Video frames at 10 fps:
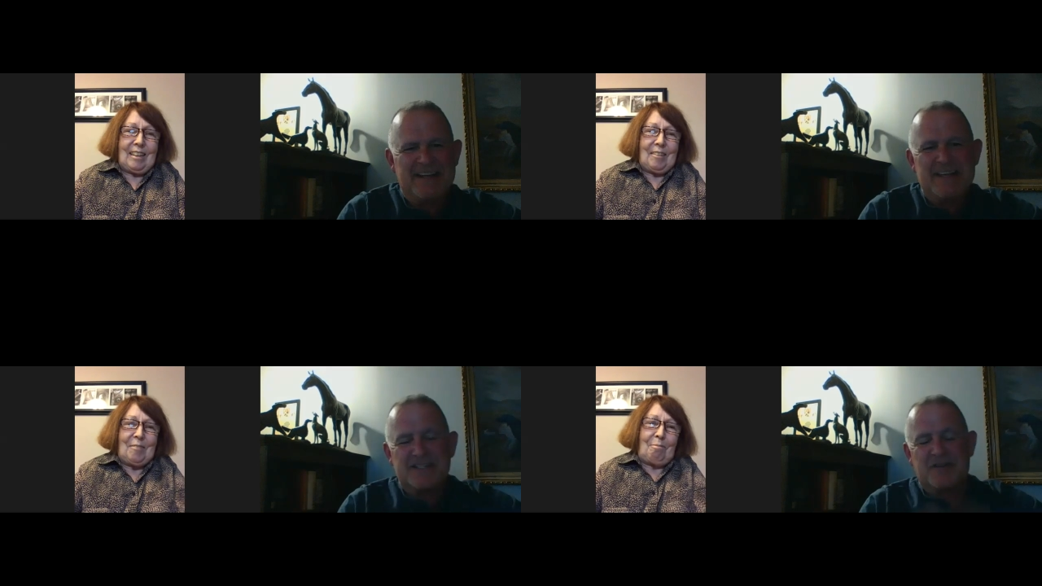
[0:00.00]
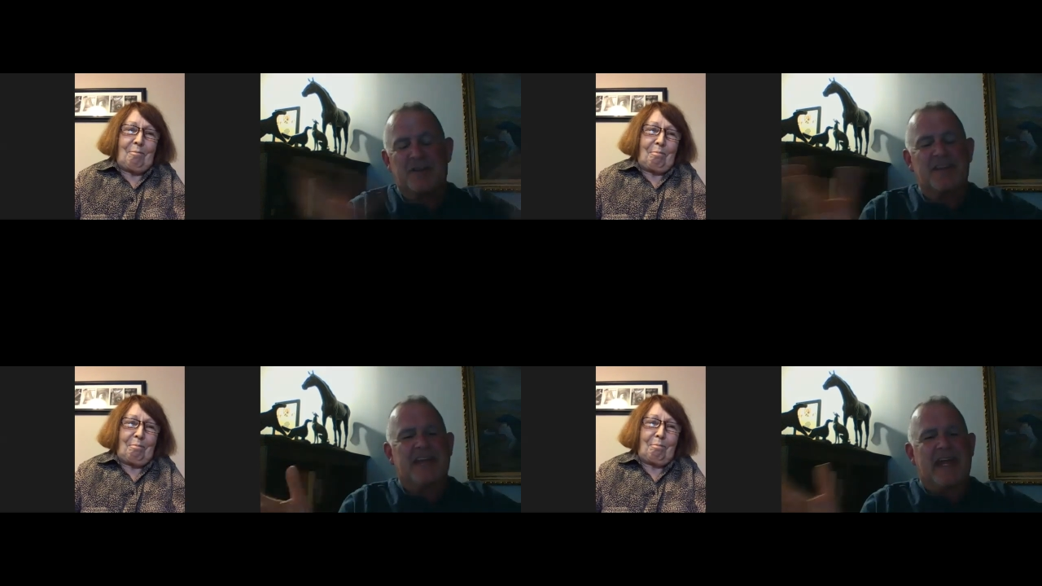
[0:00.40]

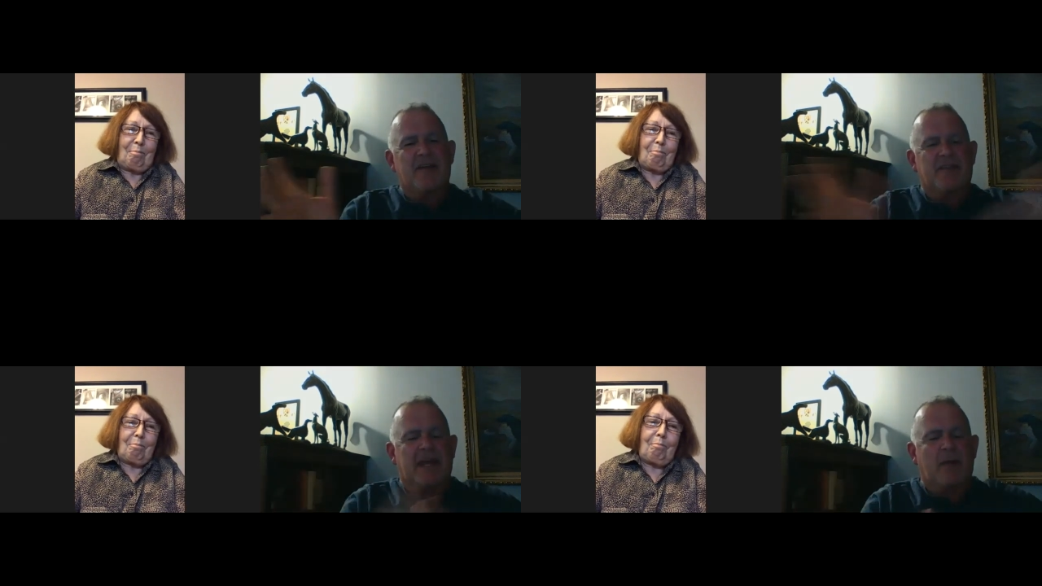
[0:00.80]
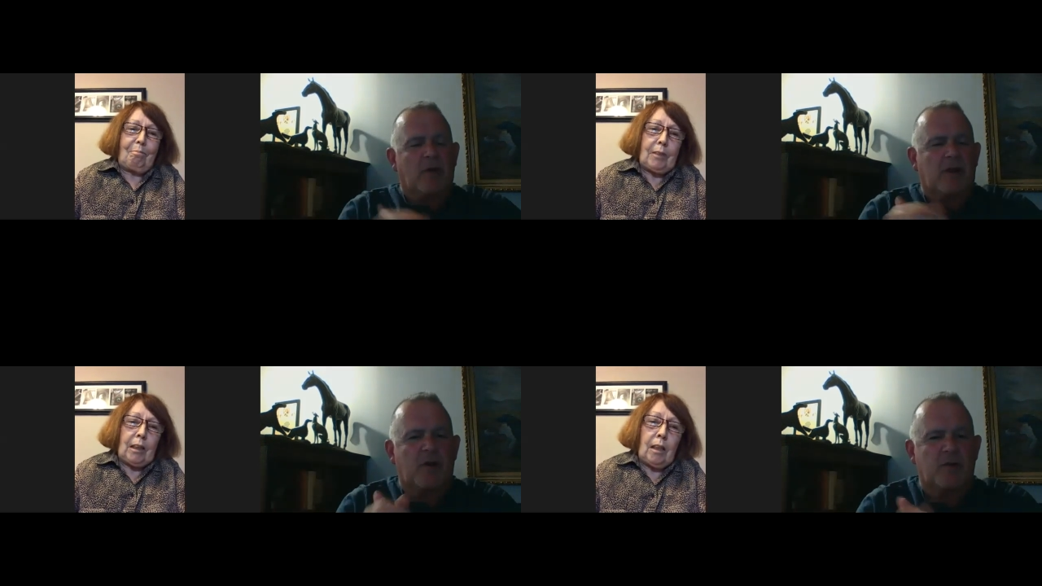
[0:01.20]
Speaker 1: so they they
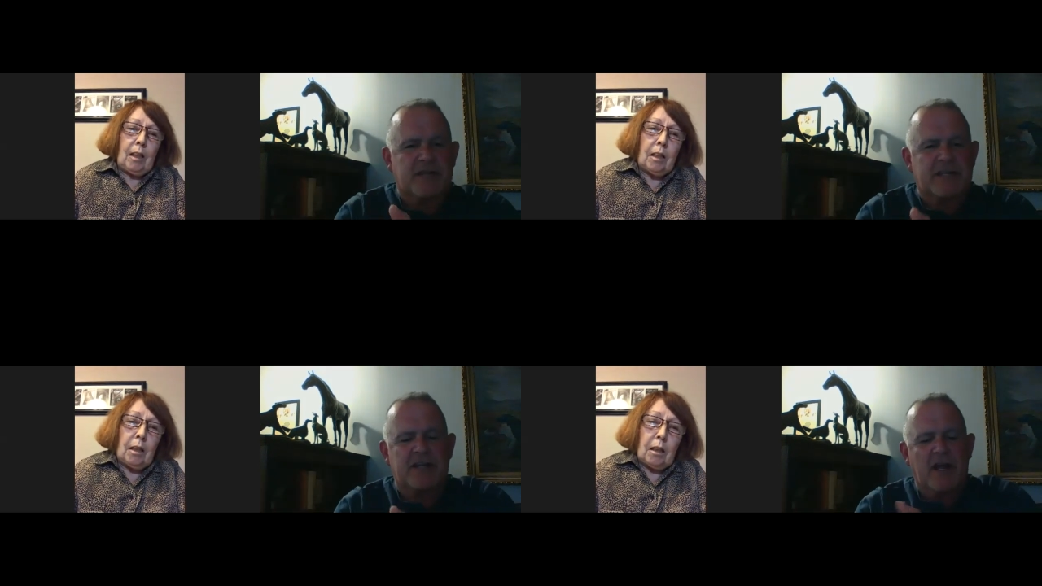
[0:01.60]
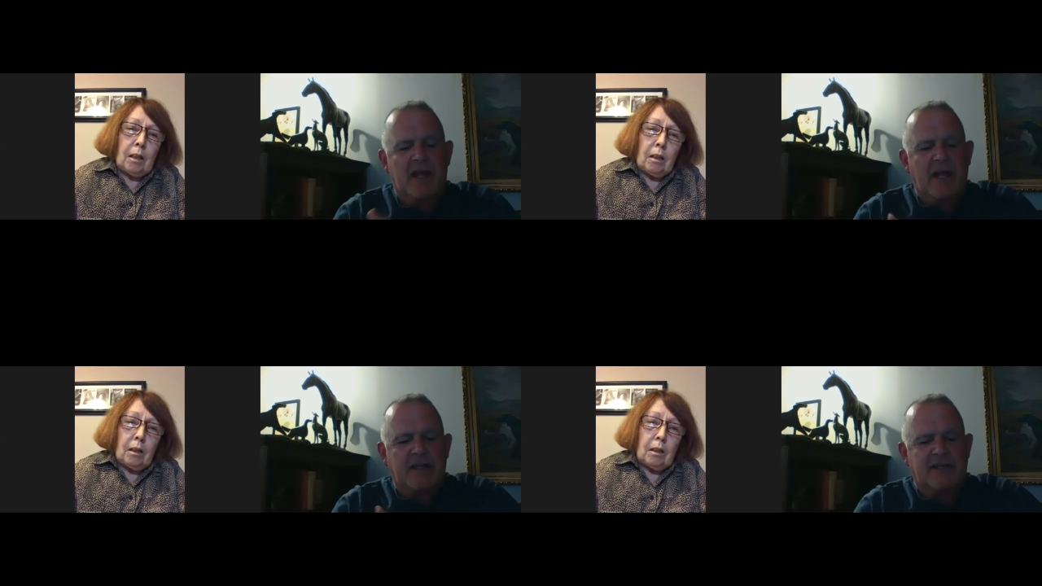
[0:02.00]
were close. And did,
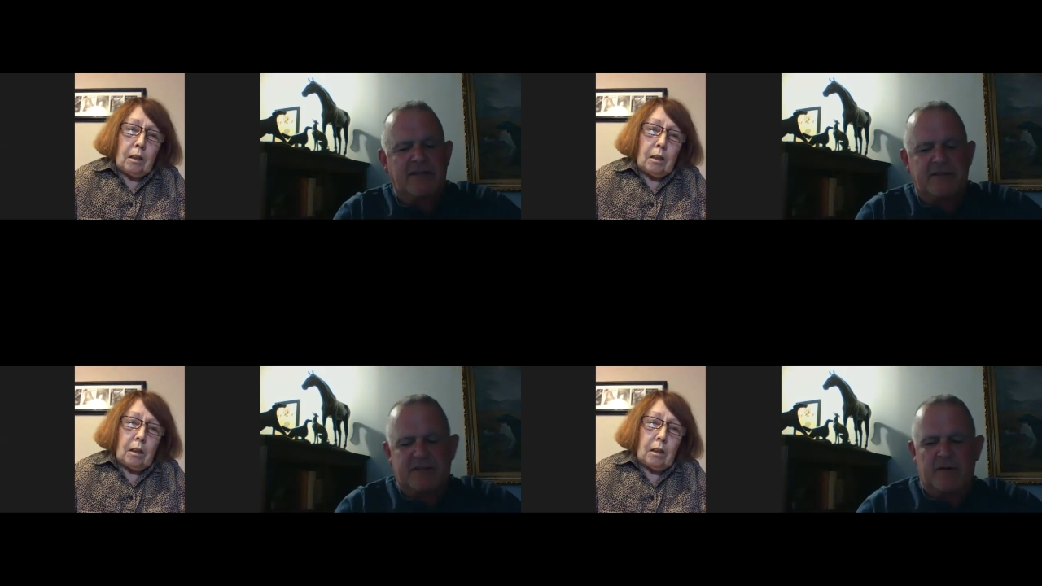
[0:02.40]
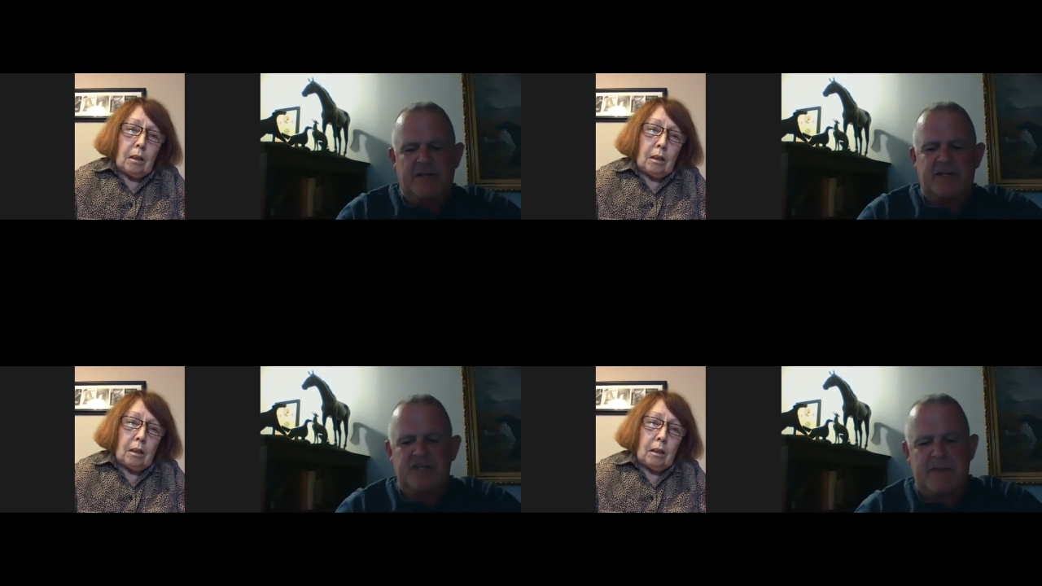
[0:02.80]
I did. So
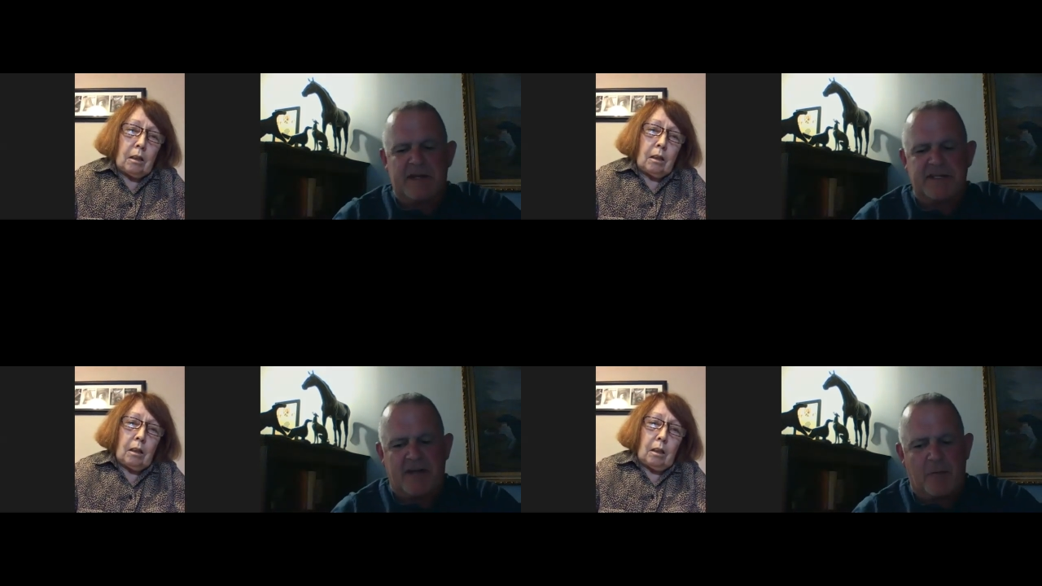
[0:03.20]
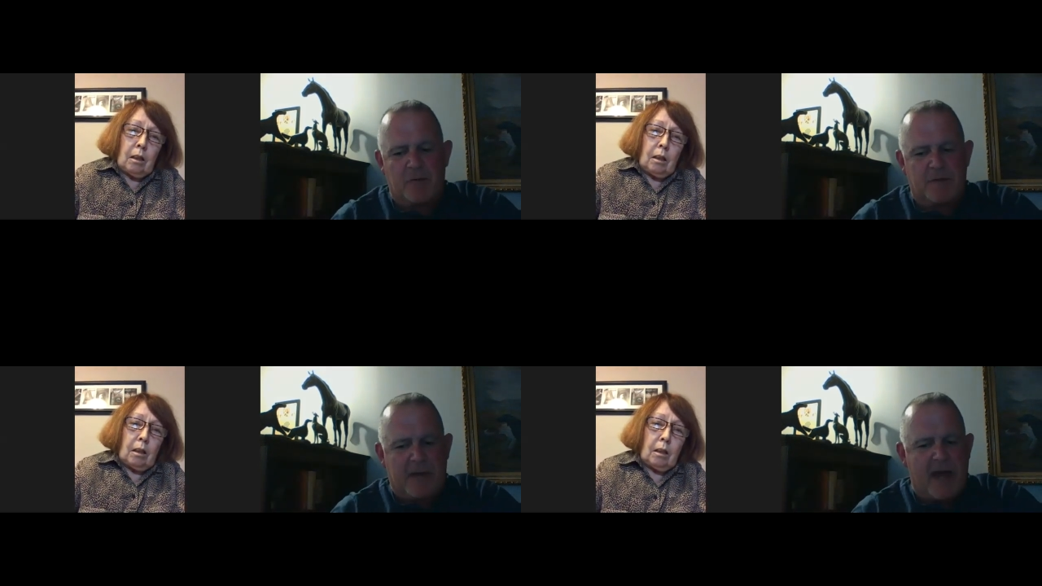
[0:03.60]
did you spend time
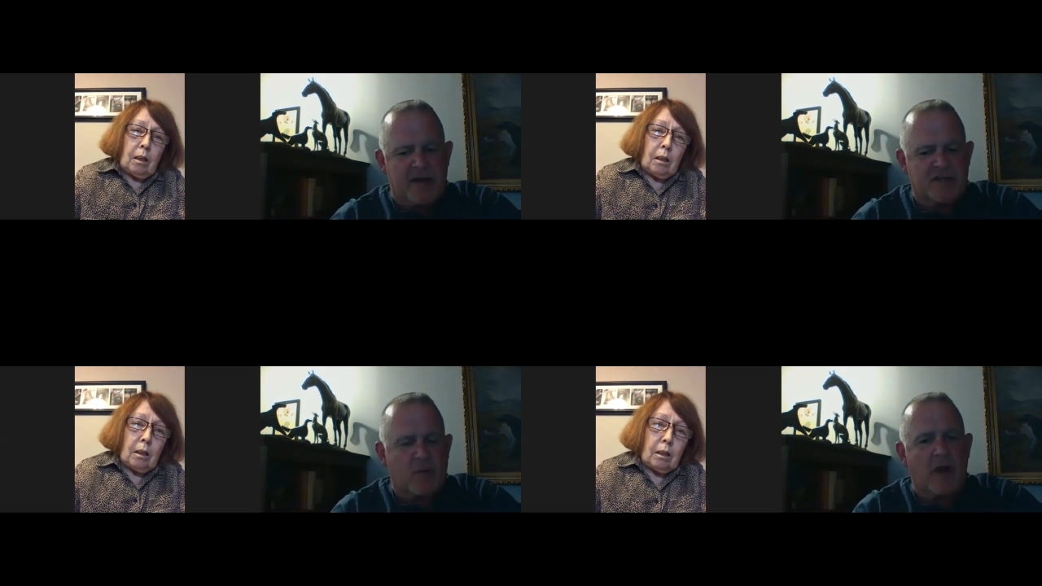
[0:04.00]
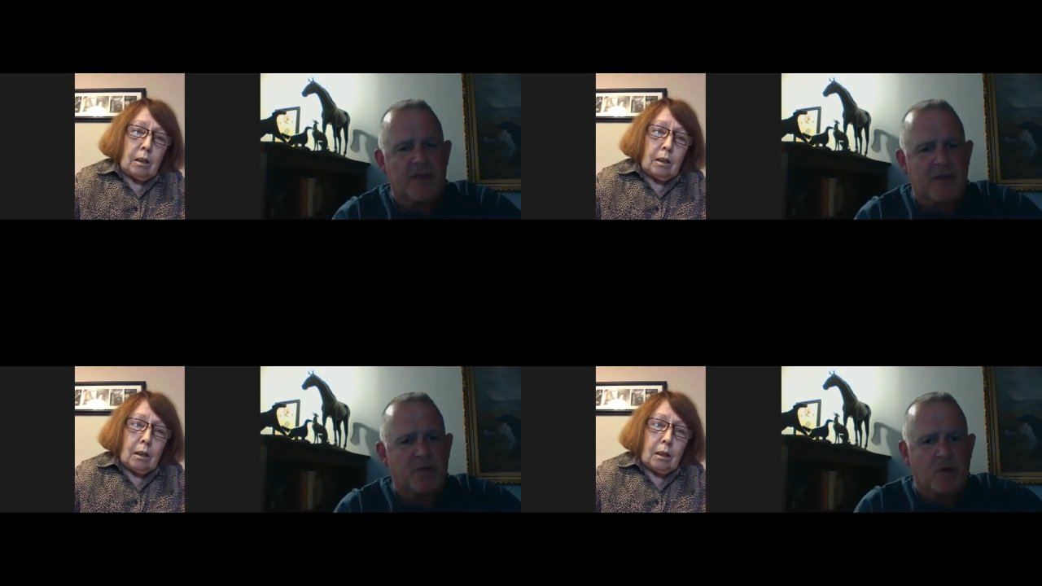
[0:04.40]
with Pat as well?
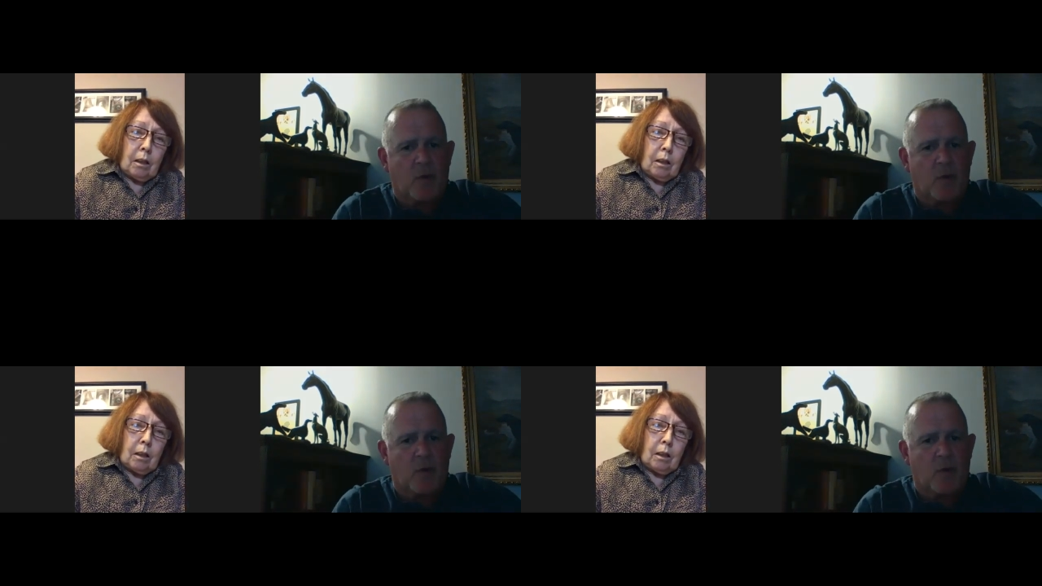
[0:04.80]
Then when you